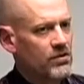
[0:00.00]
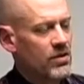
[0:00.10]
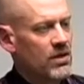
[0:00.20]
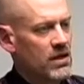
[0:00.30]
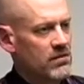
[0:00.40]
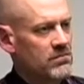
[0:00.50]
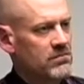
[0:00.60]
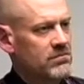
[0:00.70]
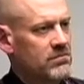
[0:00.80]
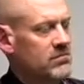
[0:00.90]
eternity.
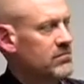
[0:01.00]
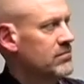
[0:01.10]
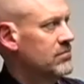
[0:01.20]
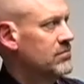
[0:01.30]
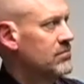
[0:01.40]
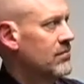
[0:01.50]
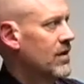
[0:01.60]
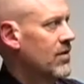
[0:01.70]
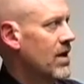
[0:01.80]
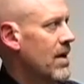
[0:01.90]

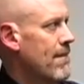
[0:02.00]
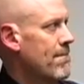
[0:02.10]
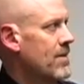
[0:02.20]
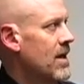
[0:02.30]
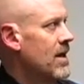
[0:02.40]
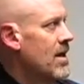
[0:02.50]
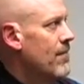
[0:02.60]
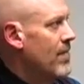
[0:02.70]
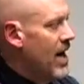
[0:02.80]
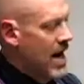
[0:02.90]
Okay?
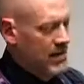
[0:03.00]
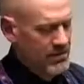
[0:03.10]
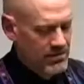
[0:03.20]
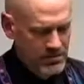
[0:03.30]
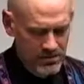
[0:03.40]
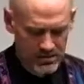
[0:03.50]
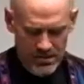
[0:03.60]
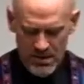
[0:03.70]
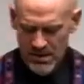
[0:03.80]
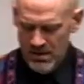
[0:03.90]
But
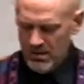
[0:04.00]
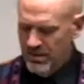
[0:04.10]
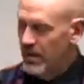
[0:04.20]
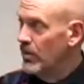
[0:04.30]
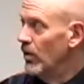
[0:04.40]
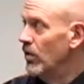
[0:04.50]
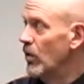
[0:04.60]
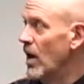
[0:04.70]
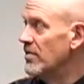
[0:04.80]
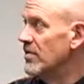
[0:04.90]
the people who
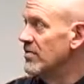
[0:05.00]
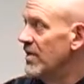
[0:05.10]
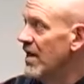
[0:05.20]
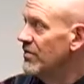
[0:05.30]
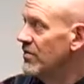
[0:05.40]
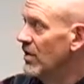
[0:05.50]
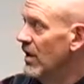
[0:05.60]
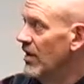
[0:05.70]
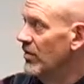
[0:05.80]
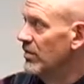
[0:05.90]
go up to the
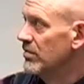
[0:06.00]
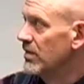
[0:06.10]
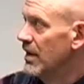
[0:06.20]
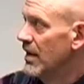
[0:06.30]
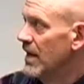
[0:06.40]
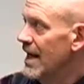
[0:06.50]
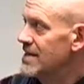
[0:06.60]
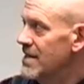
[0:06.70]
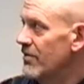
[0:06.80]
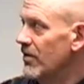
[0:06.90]
celestial level,
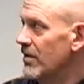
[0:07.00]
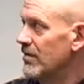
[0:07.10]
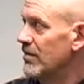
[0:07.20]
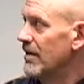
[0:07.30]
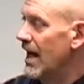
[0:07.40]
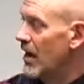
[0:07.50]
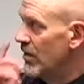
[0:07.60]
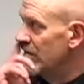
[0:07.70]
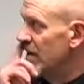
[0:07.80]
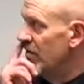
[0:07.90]
that's different. They
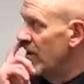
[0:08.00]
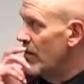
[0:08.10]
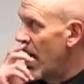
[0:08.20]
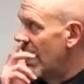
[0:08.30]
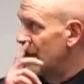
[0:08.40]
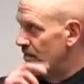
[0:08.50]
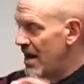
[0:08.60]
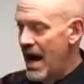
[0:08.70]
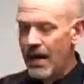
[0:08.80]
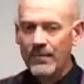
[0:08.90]
receive their bodies
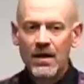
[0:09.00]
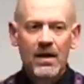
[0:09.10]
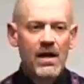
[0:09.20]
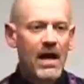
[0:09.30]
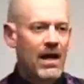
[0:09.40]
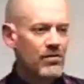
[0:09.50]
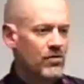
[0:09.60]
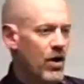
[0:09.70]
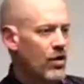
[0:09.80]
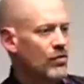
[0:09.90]
back,
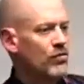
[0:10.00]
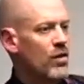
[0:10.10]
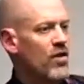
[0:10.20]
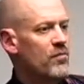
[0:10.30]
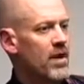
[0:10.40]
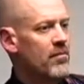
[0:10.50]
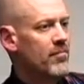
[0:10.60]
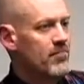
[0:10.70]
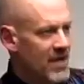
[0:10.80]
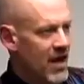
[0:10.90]
and those who have
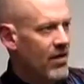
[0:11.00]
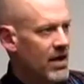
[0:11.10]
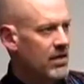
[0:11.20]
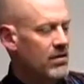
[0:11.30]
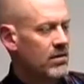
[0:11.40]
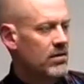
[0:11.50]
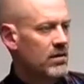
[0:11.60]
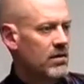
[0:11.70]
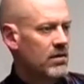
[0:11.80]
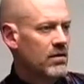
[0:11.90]
been married
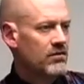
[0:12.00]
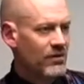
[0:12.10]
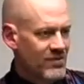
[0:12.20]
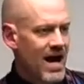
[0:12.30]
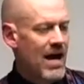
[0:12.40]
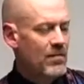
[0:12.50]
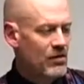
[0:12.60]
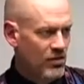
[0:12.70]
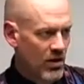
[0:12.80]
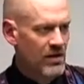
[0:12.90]
for time and
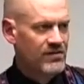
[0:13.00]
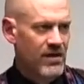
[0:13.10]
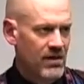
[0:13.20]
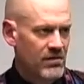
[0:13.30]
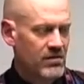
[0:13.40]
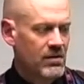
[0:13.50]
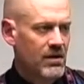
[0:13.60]
eternity